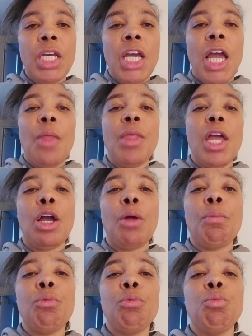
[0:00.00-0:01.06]
And
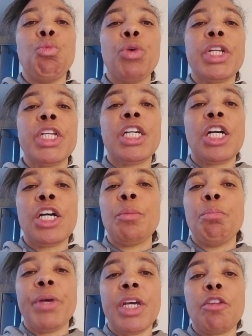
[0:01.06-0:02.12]
then when he couldn't
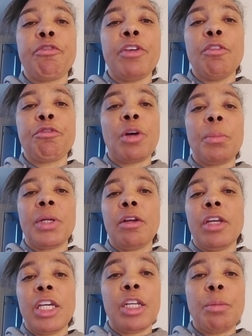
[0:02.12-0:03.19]
benefit from
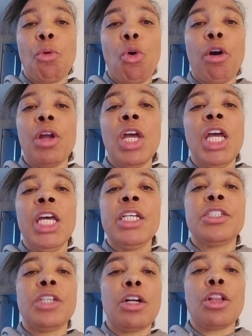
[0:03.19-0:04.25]
it anymore,
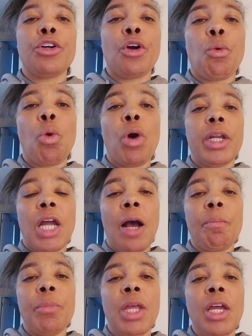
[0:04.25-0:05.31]
stealing or whatnot,